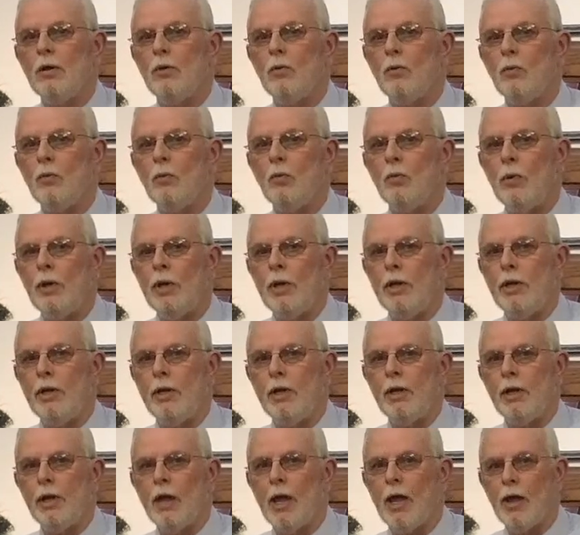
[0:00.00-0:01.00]

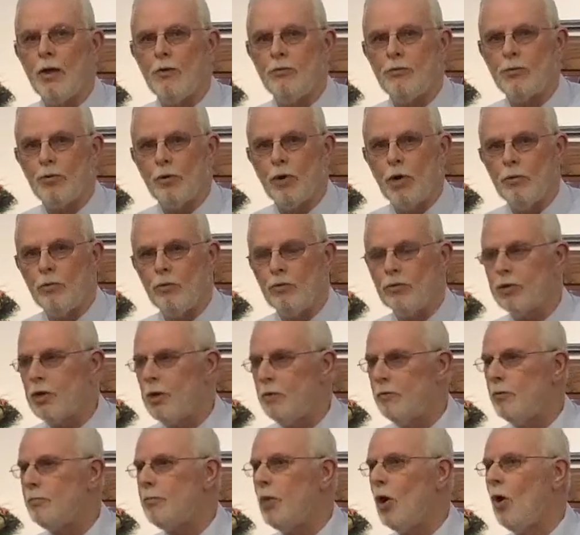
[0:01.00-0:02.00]
we have troubles
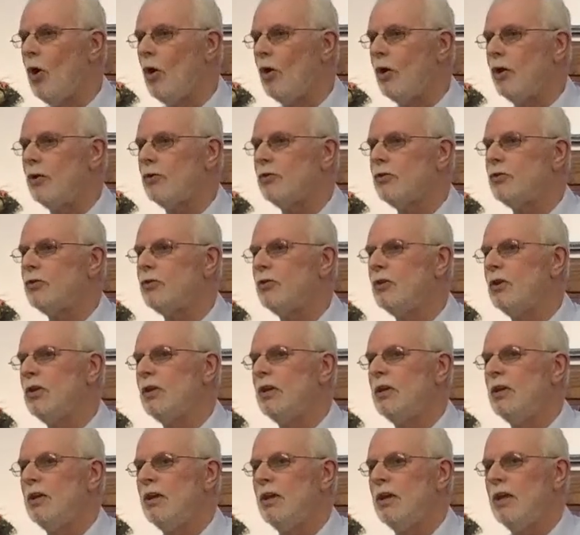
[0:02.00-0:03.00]
come upon us,
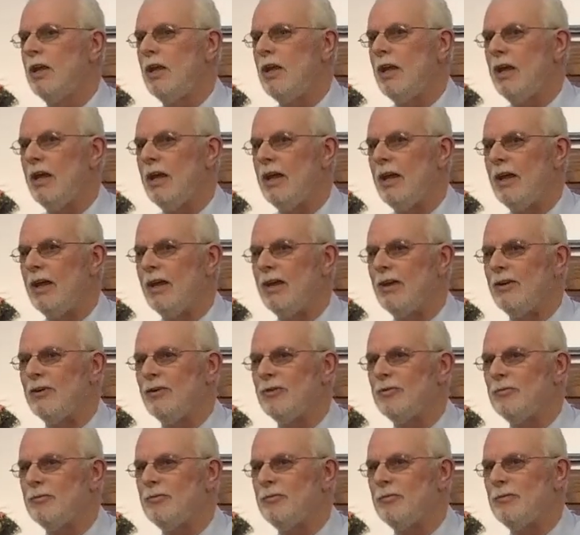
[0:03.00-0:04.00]

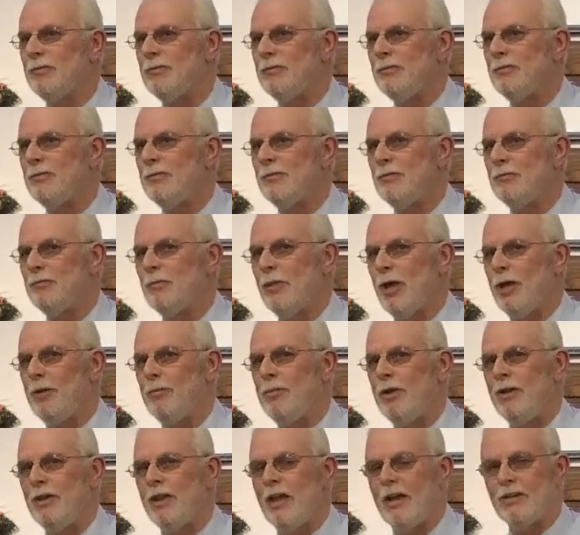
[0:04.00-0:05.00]
and
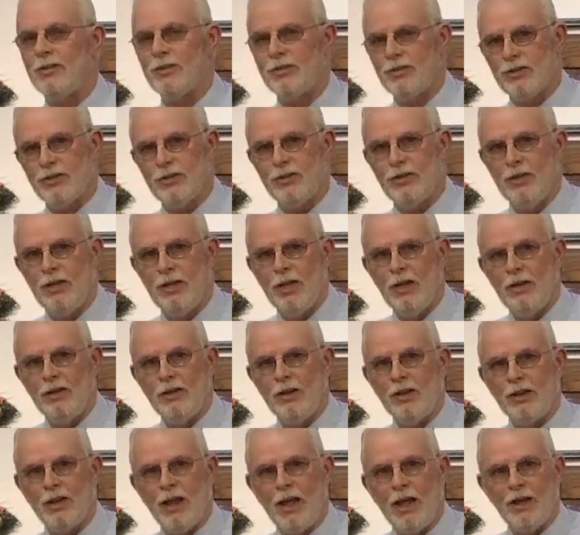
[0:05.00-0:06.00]
maybe that's
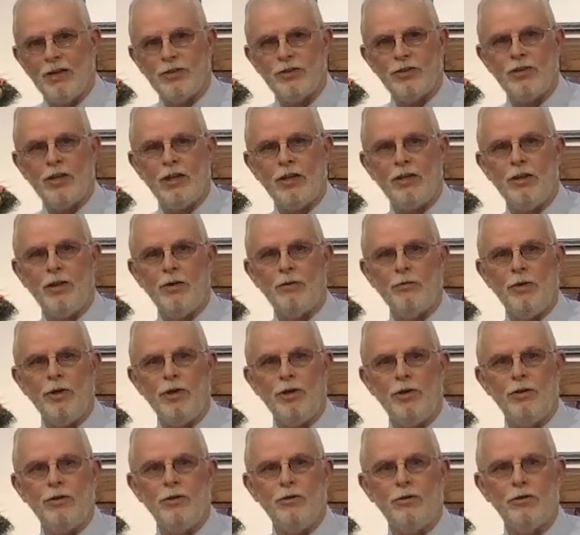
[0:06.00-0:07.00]
the last thing that we
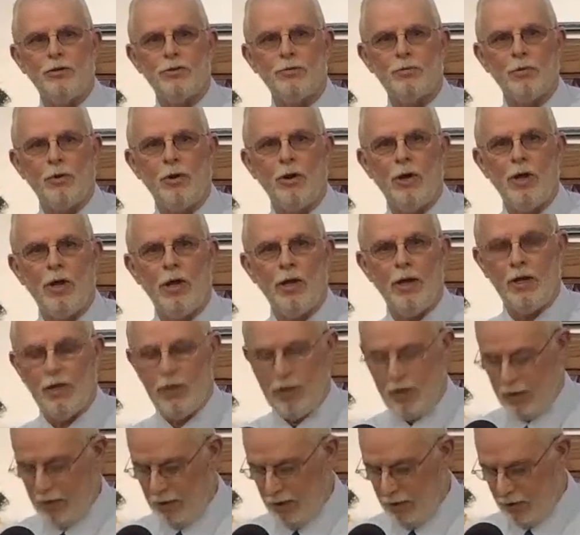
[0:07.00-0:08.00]
do is pray,
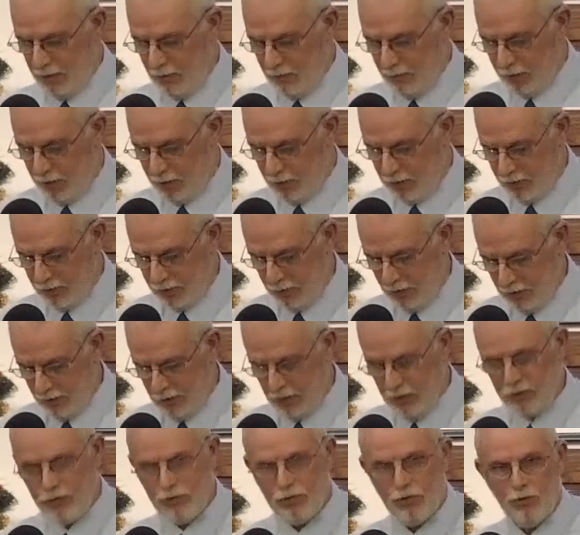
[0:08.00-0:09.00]
which
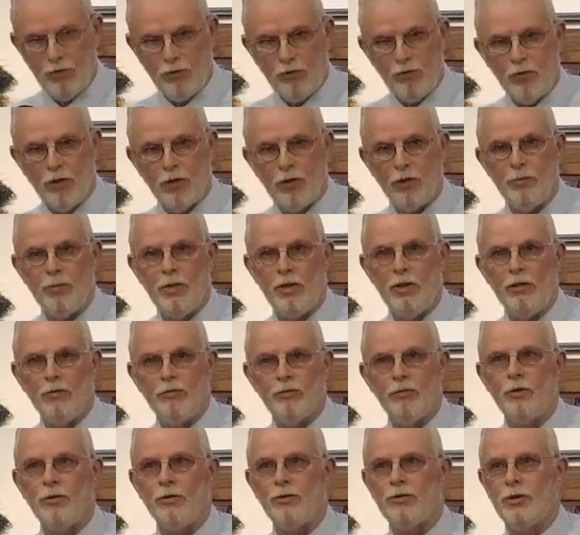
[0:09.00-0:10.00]
it should really be the
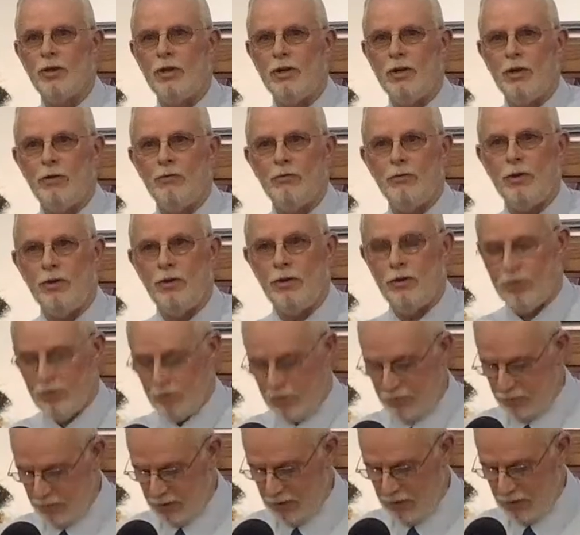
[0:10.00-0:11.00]
first thing that we do.